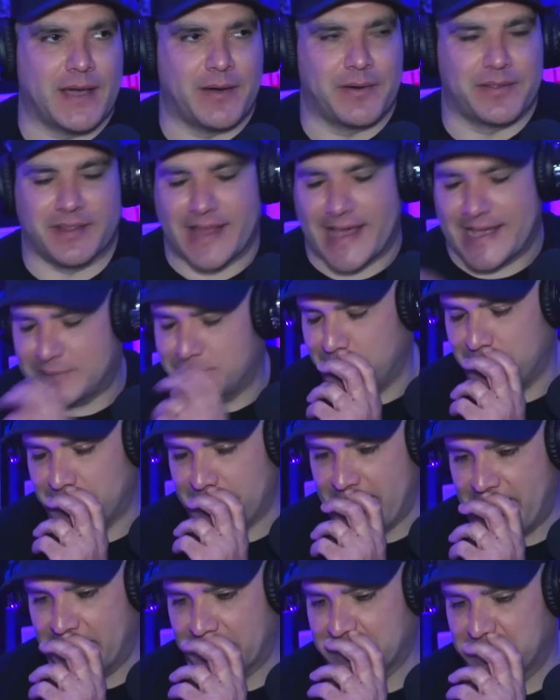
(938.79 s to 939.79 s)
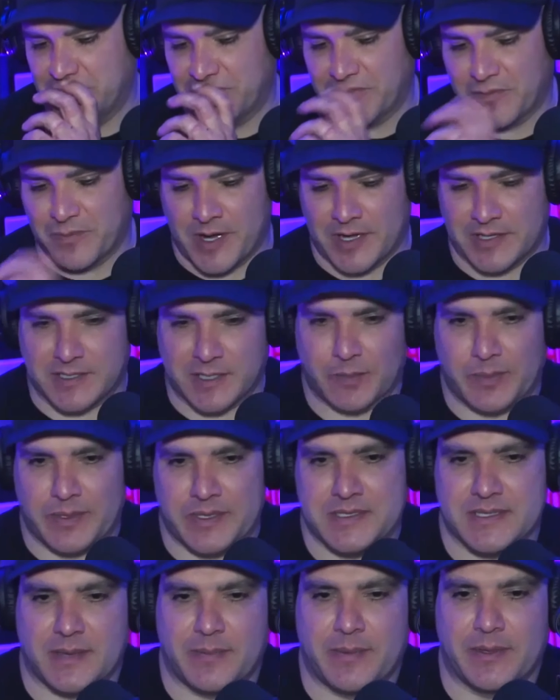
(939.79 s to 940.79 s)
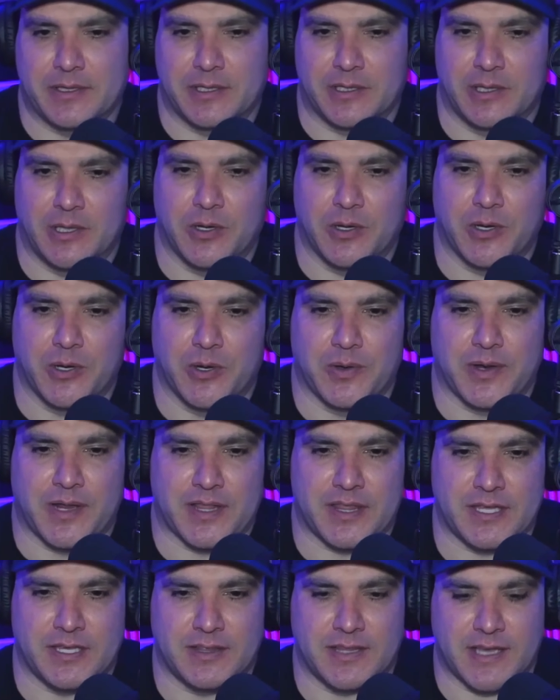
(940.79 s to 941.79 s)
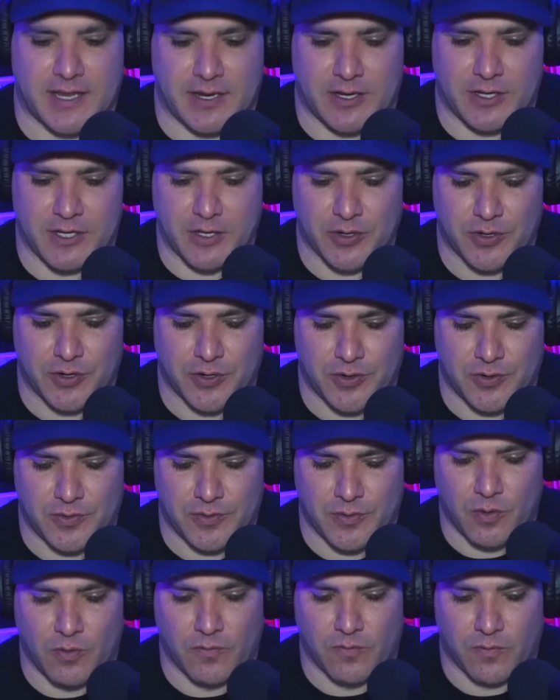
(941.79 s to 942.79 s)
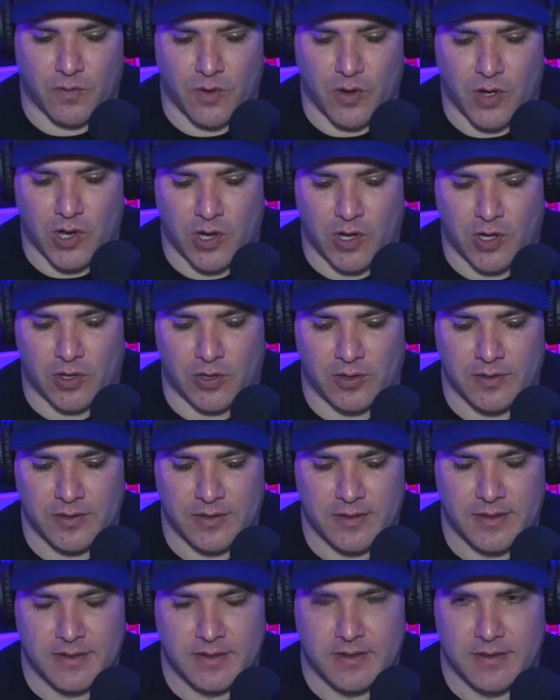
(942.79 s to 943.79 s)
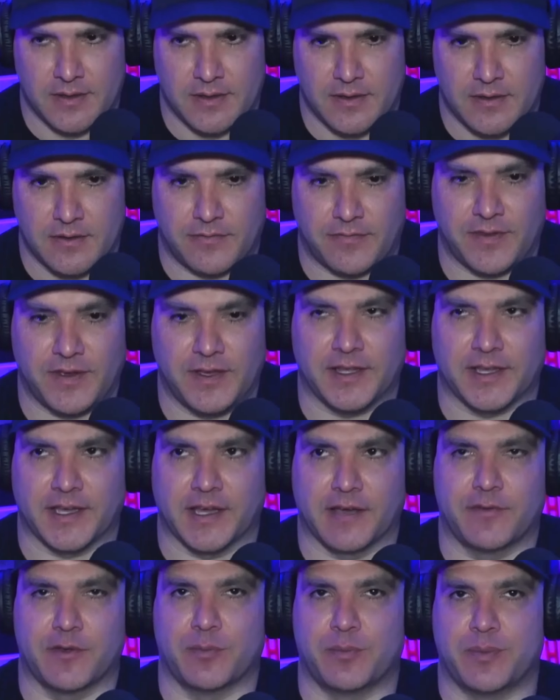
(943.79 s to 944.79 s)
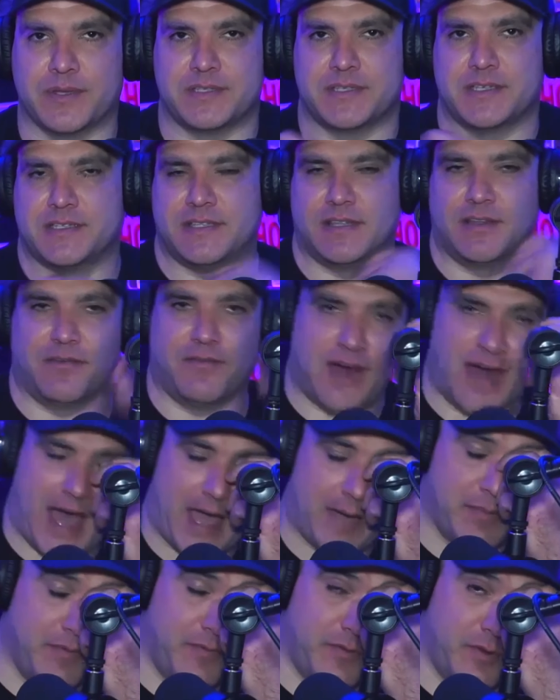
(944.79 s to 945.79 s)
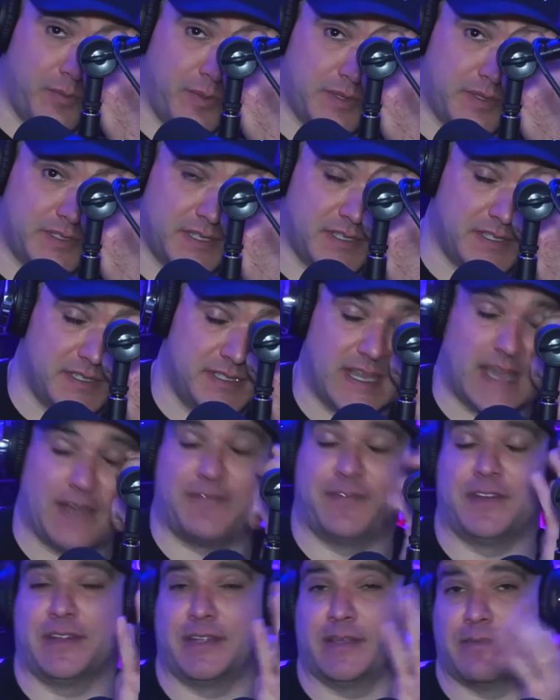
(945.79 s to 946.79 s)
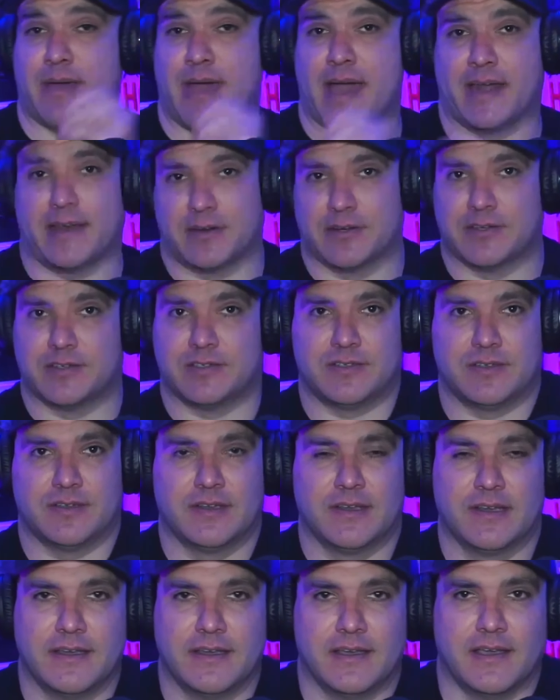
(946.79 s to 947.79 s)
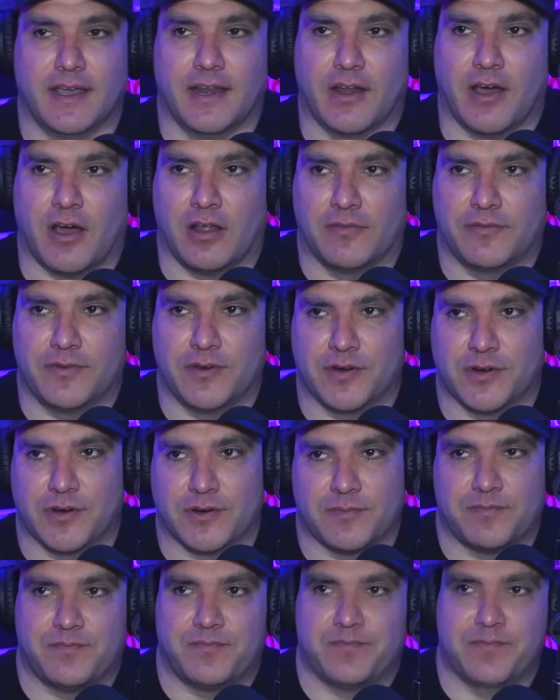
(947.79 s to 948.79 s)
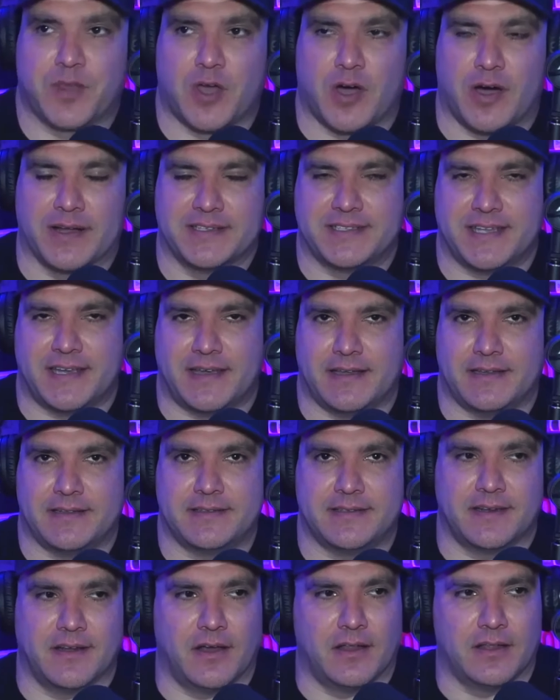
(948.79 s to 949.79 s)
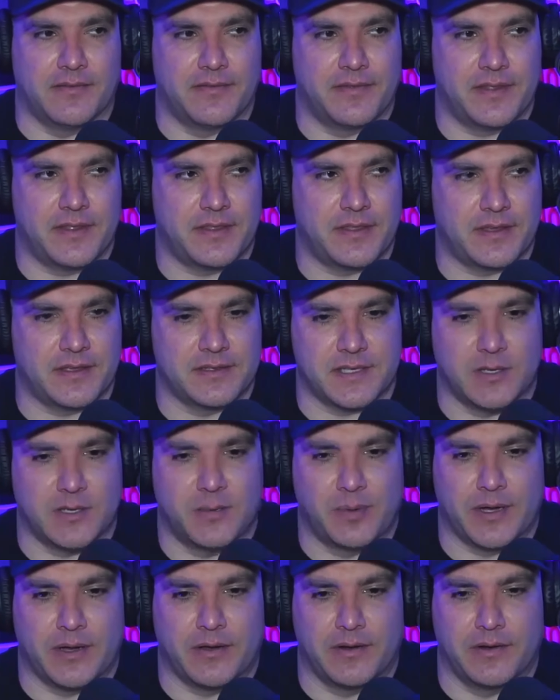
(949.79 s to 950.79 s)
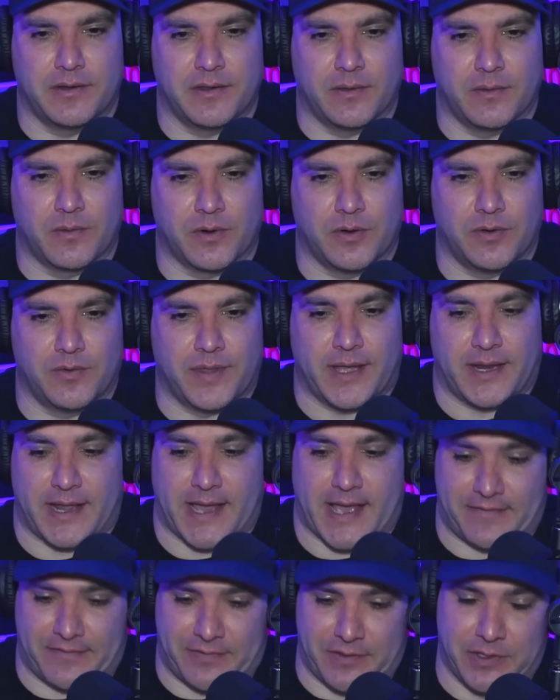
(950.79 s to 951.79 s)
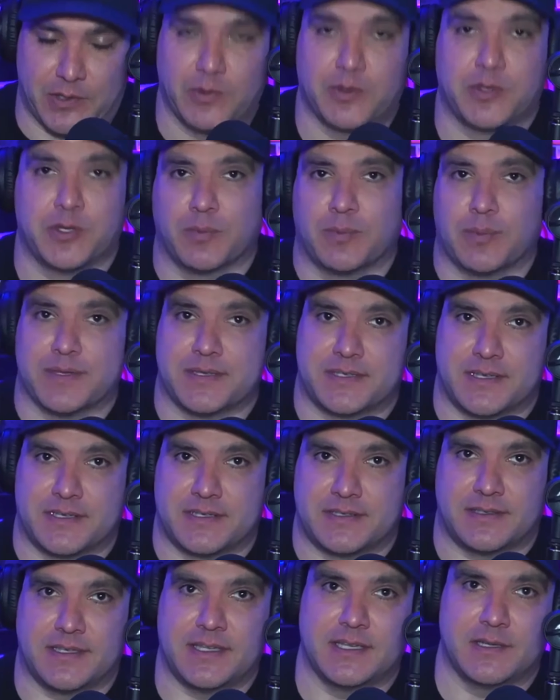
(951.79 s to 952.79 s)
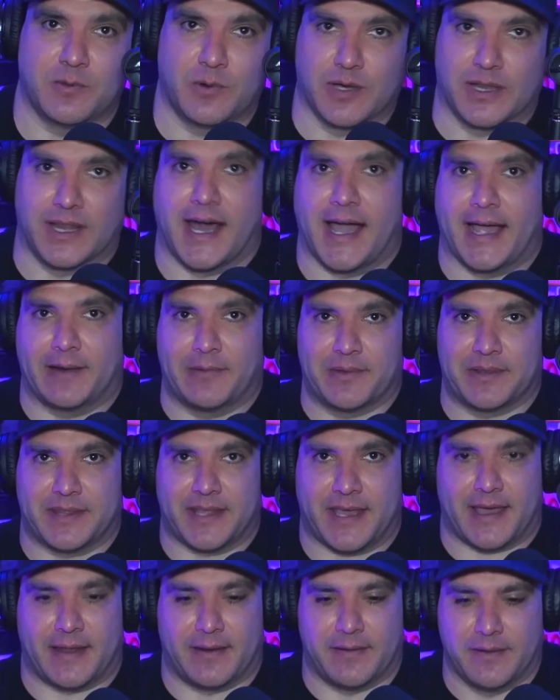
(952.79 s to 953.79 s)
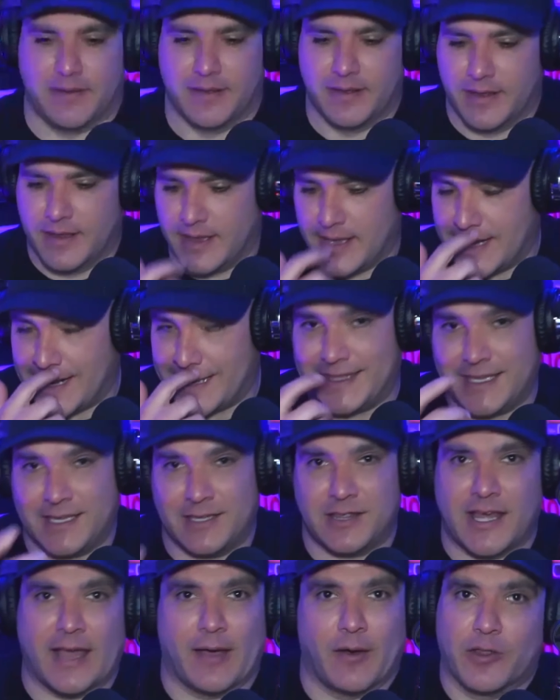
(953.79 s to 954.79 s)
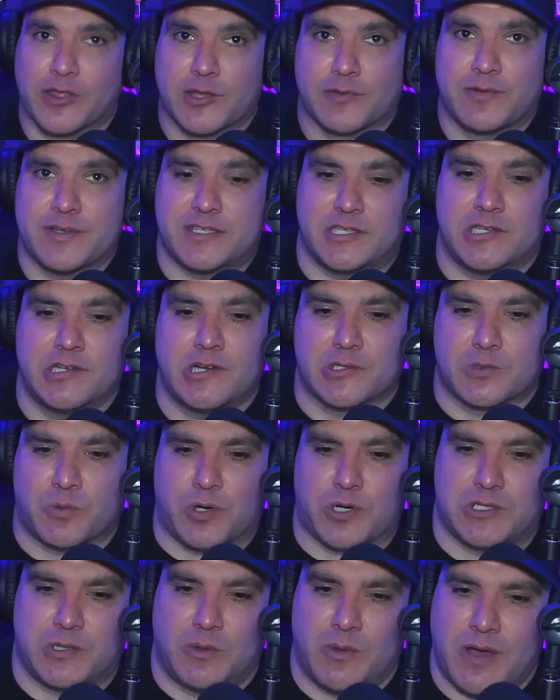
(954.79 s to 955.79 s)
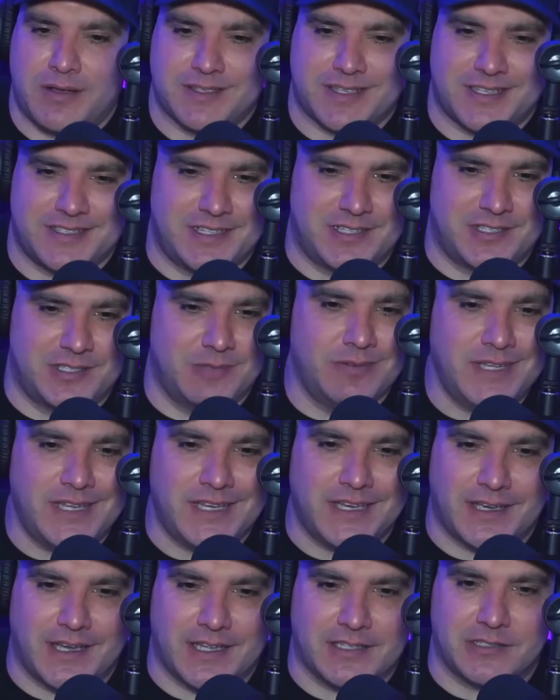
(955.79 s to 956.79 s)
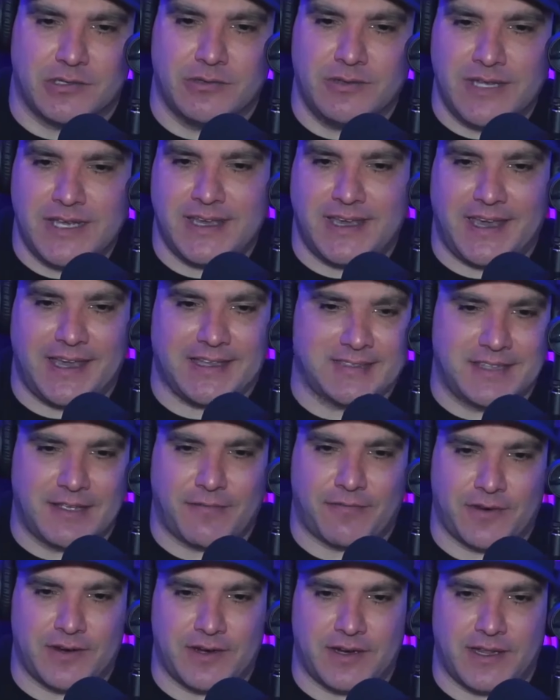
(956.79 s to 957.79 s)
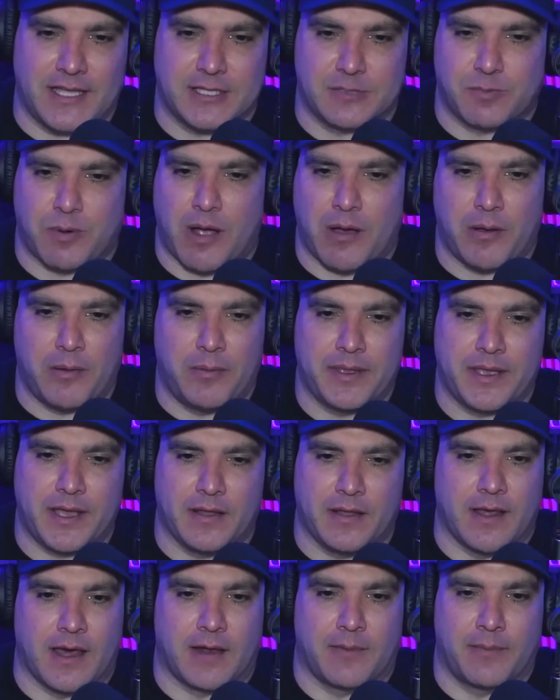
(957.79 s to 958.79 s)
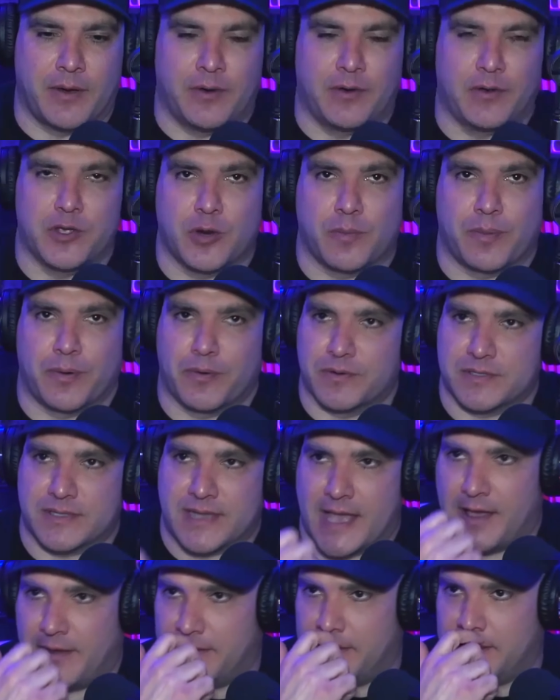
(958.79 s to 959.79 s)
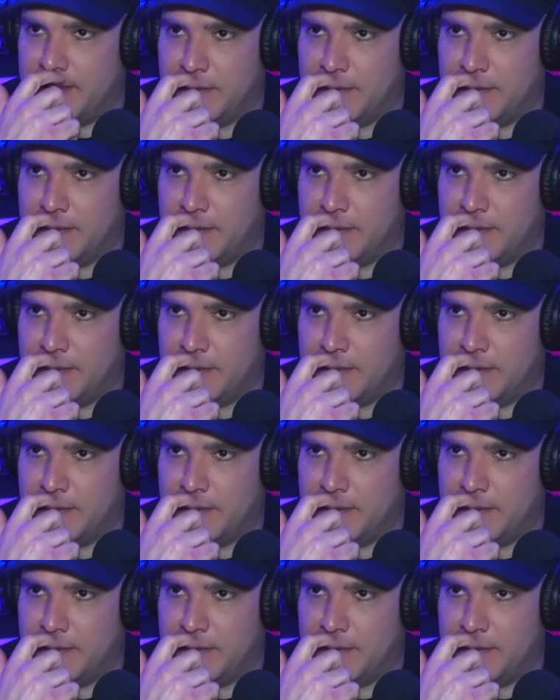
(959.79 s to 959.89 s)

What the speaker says: with last week with Alex too from Hot Tongue Pizza about the logo, and I think that your overall feeling of your business and the vibe of your business definitely matters in all of your content and all of the things that you put out into the world that have to do with your business need to align with that. And I think that the reason yours works so well is because it's unique. It's unique. It's different. It's probably a lot about your personality